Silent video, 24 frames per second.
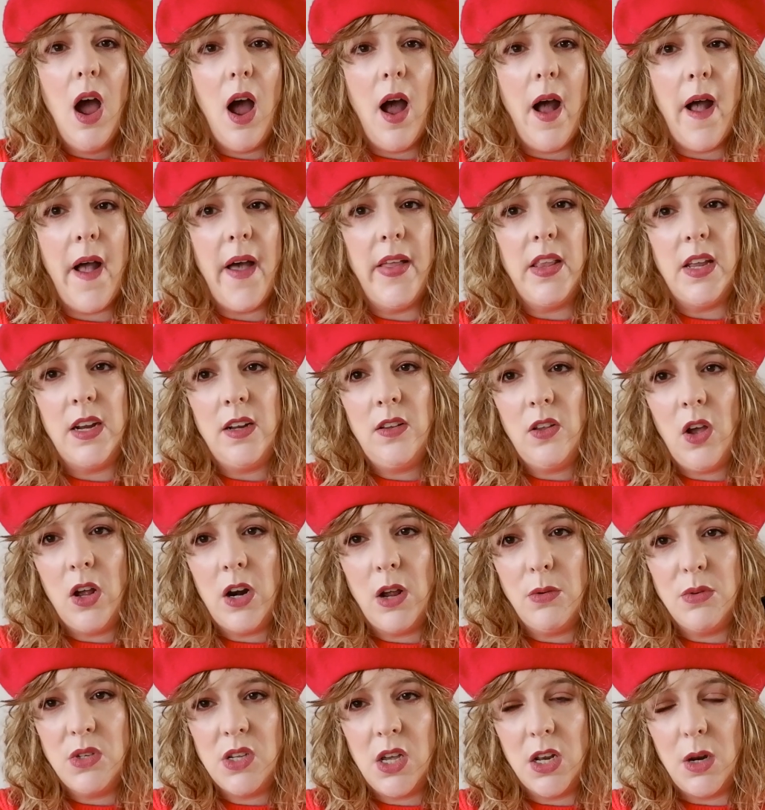And I thought
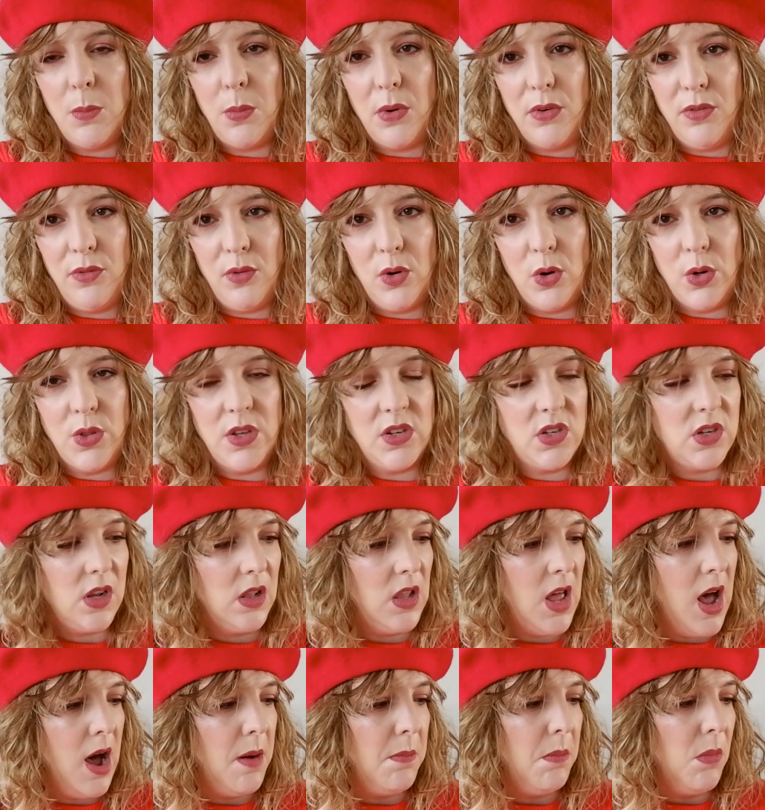I was going to prefer this a
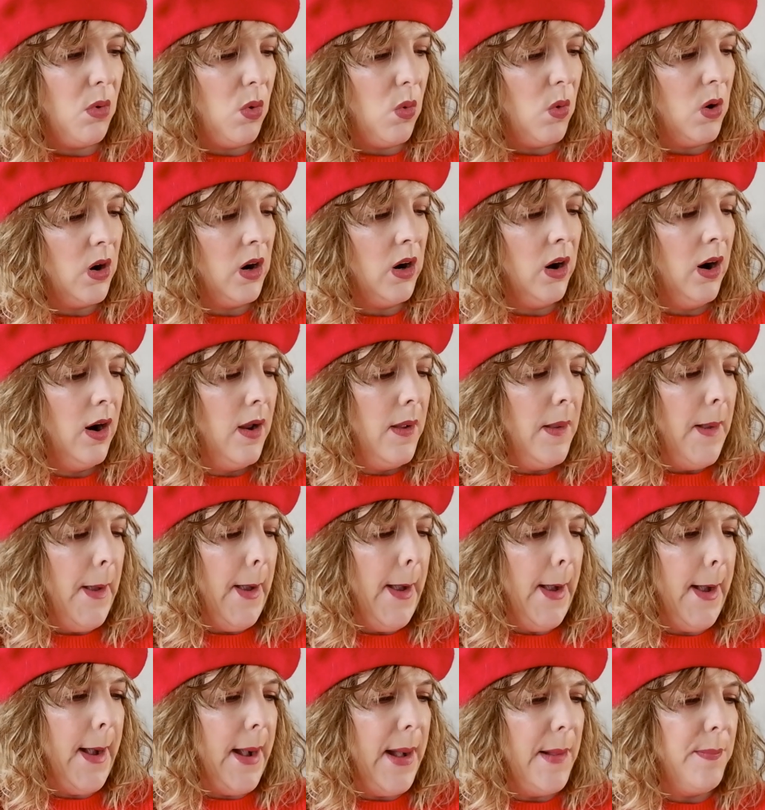lot more,
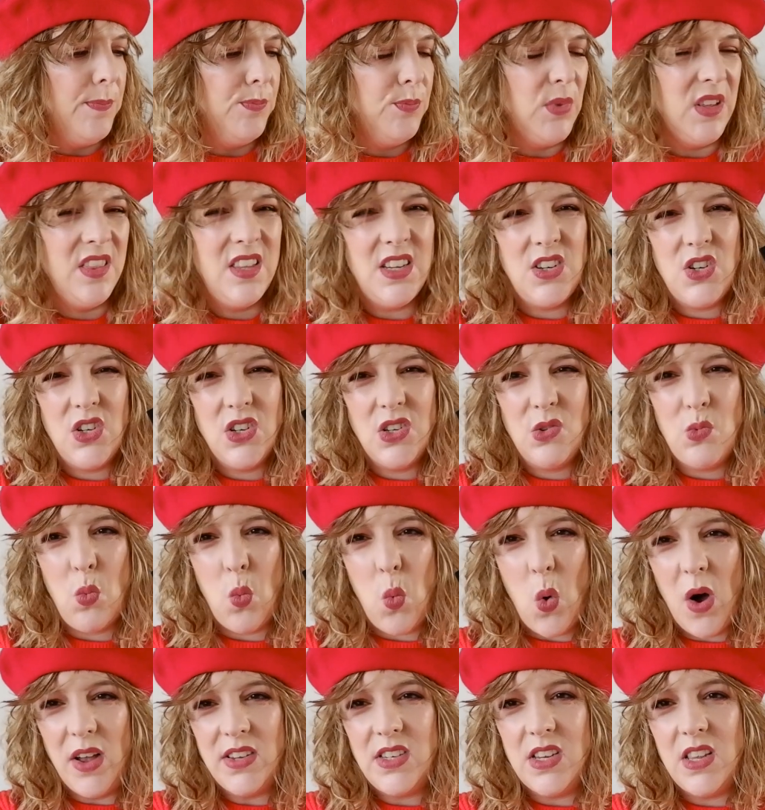but this just
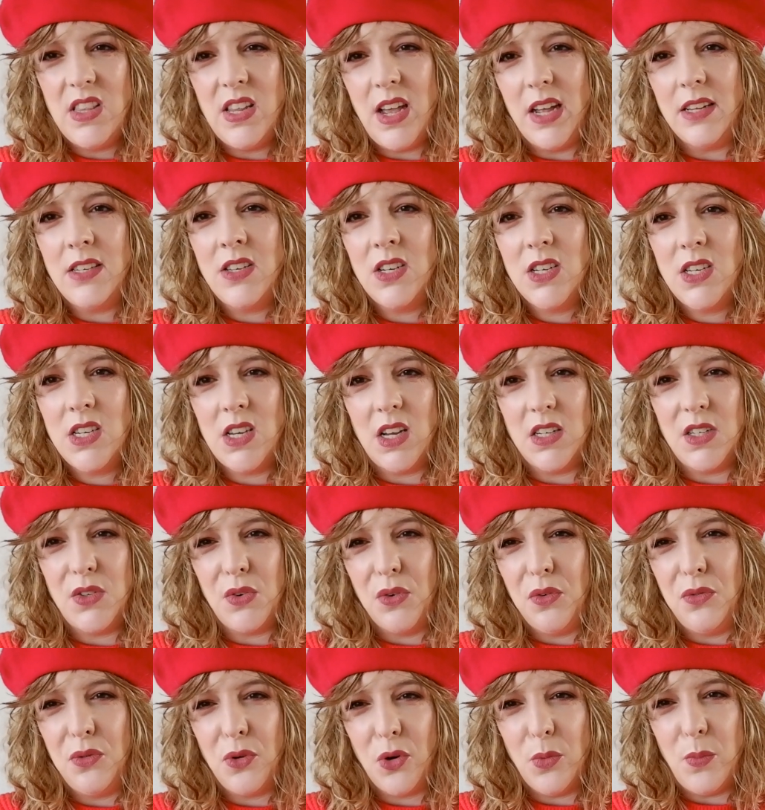wasn't that
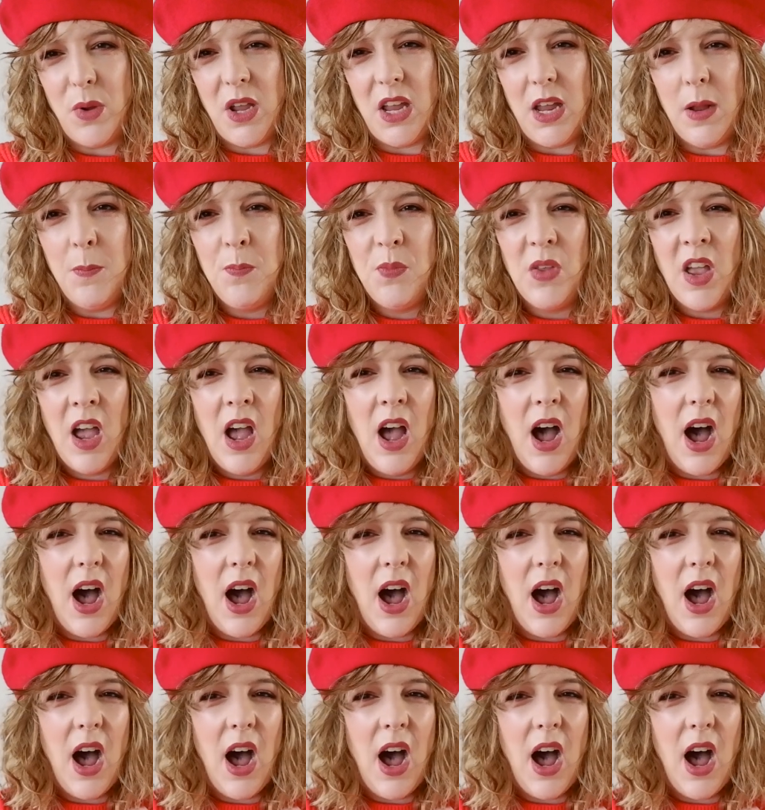successful for me.